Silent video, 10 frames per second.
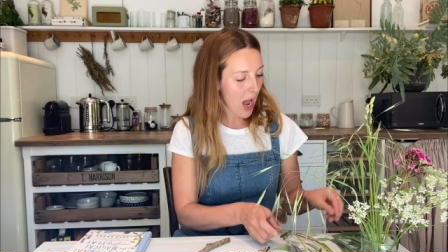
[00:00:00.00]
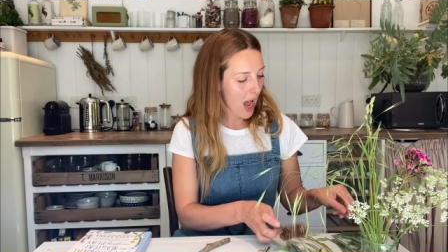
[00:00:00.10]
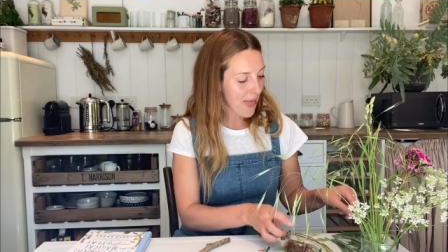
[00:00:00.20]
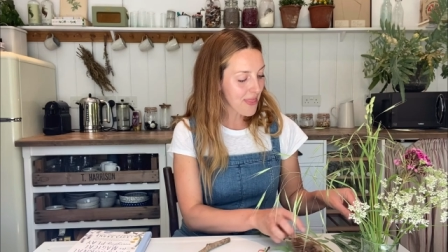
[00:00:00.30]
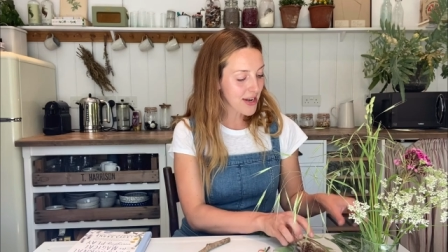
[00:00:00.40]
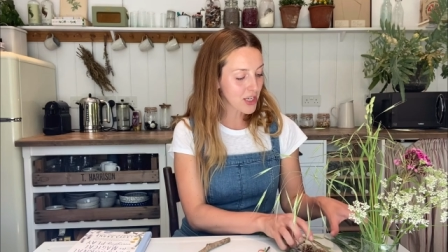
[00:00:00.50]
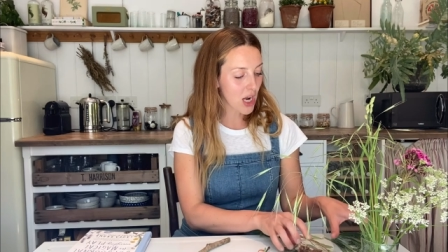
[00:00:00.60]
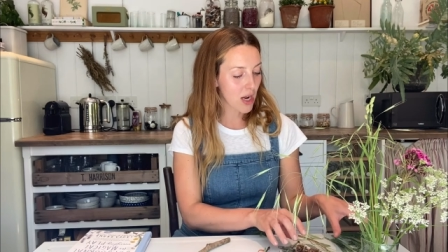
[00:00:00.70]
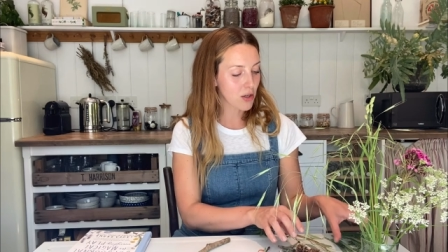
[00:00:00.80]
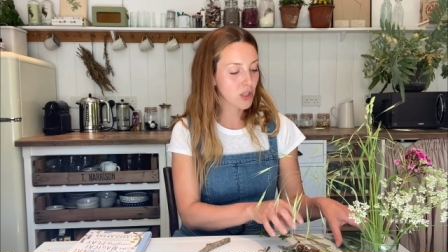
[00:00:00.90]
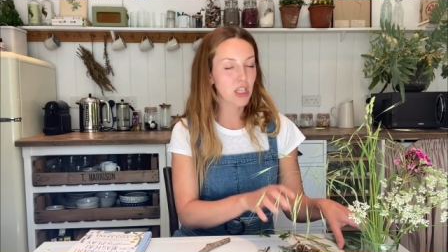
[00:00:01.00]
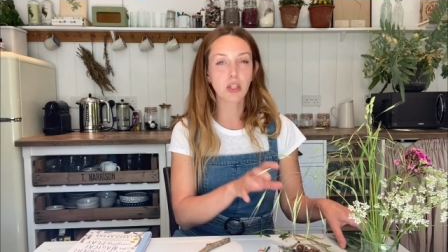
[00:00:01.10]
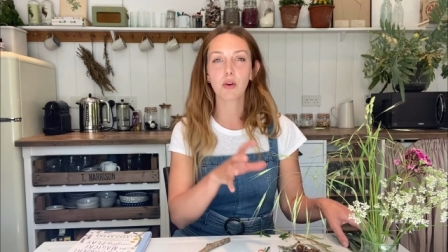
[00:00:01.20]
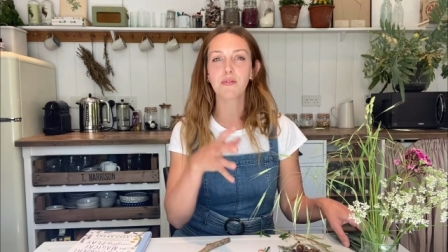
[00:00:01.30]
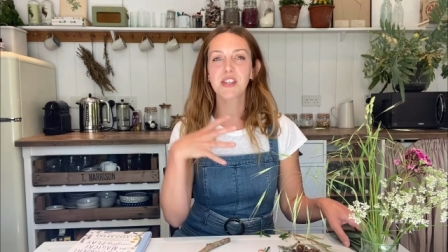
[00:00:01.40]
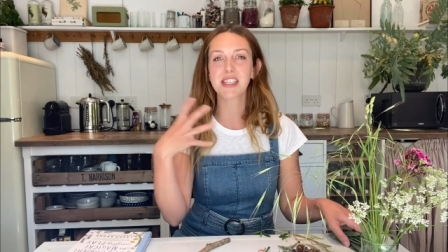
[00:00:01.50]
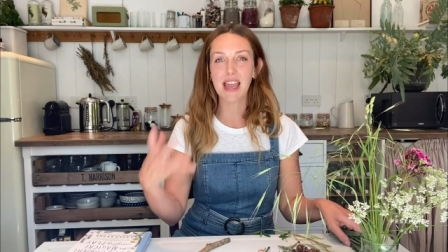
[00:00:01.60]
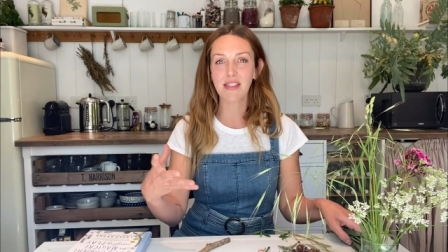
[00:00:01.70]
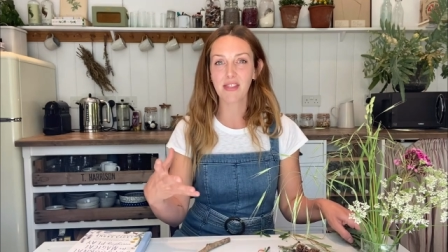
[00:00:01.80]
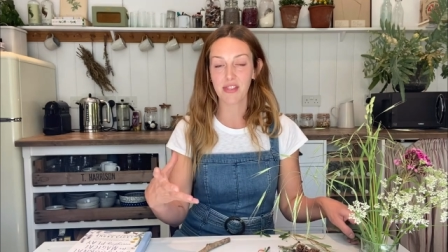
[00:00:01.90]
Uh, and then to sort of
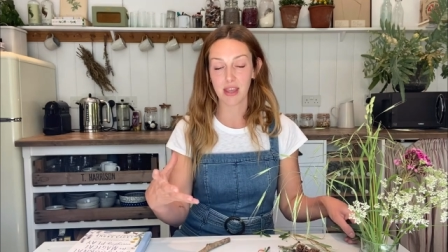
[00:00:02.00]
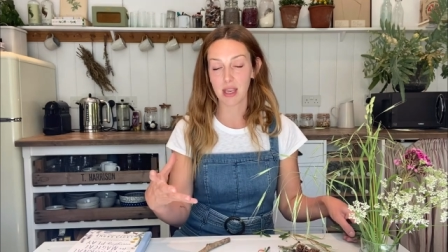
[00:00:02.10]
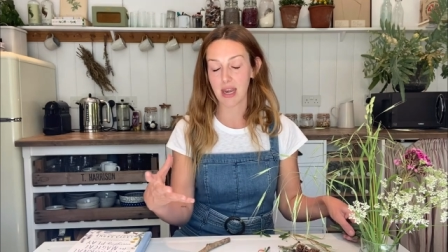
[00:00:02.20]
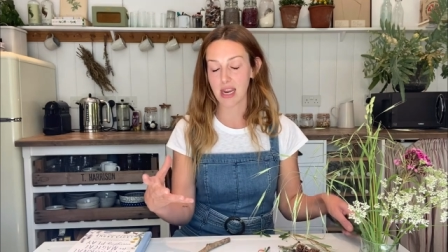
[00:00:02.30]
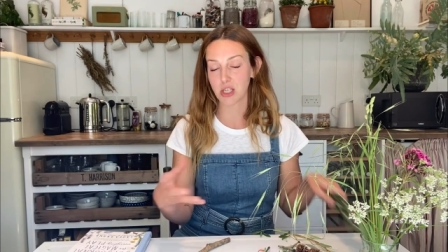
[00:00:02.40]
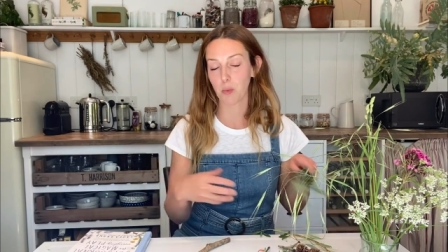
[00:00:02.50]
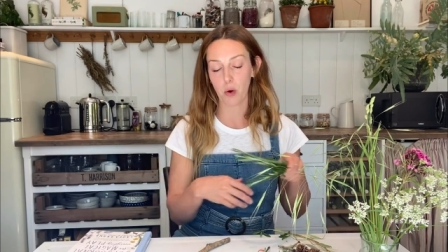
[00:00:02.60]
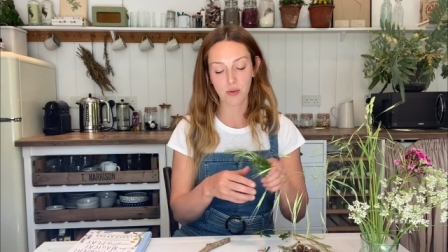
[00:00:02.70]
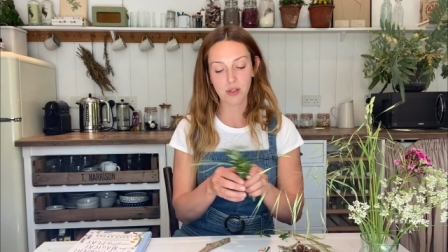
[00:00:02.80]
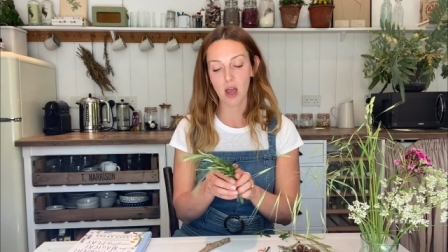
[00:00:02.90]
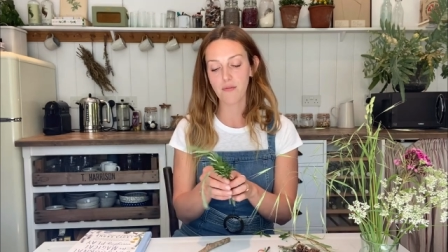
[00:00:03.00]
scent the nature ones,